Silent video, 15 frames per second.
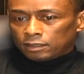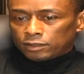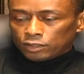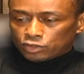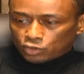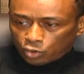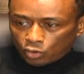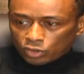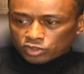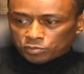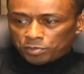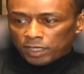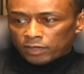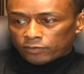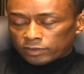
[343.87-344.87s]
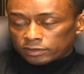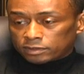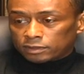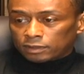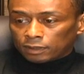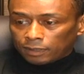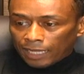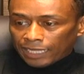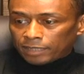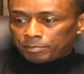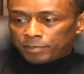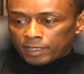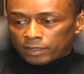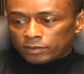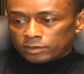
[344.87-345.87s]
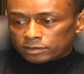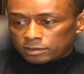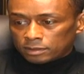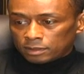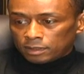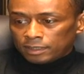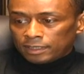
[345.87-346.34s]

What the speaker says: the torch bearers, the light bearers.